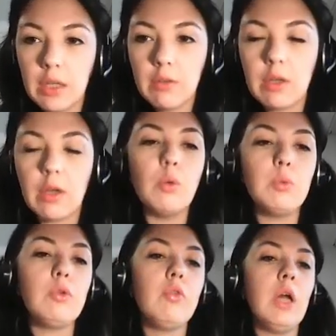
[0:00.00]
Yes, I
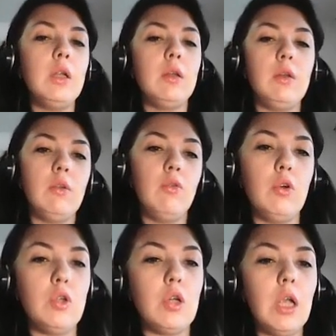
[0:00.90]
hope you studied it in
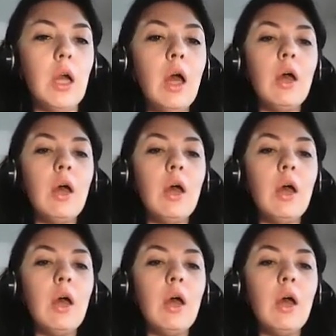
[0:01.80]
surgery.